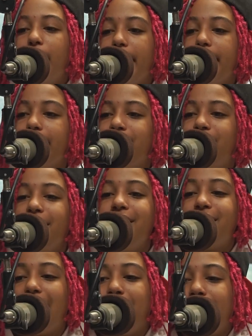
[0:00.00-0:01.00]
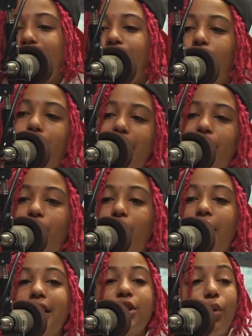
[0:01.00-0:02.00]
But she stopped it for me
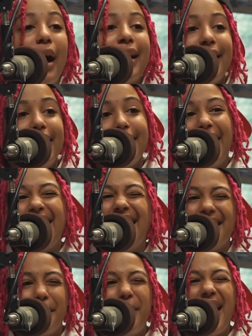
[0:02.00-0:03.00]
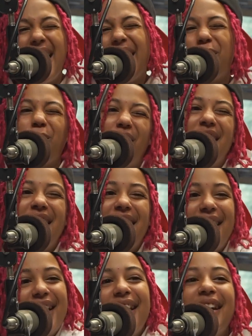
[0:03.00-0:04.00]
so I can get like get the bag and
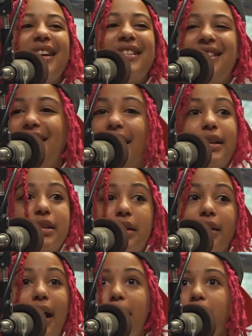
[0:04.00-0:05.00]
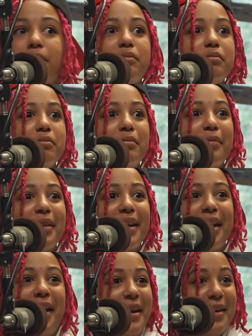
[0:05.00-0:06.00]
run. Mm-hmm. And she and, and I
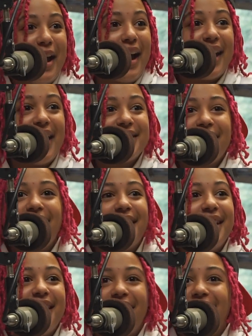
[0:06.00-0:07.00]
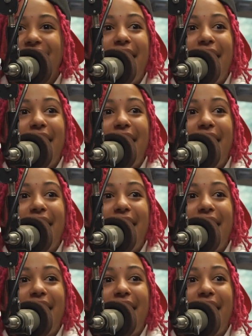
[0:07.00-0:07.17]
and I can't say nothing.